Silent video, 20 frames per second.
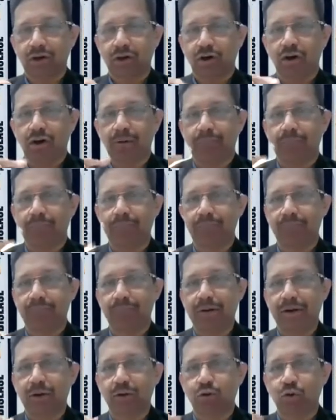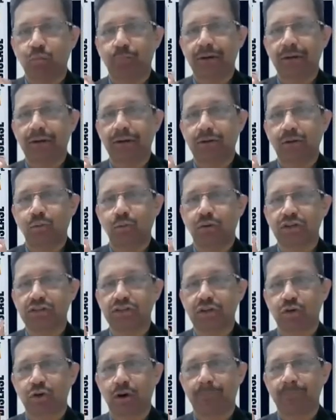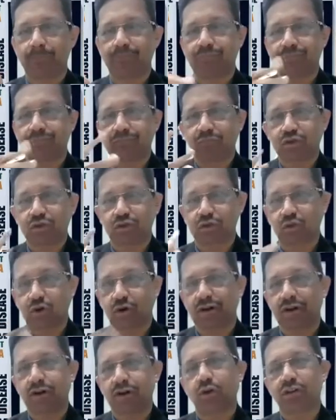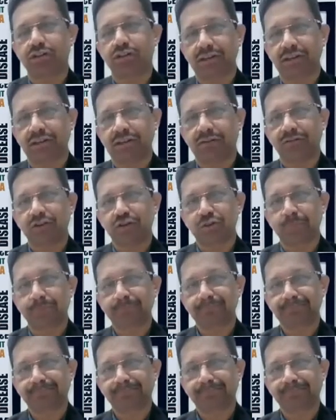or bend could be towards the top, which is called a dorsal curvature.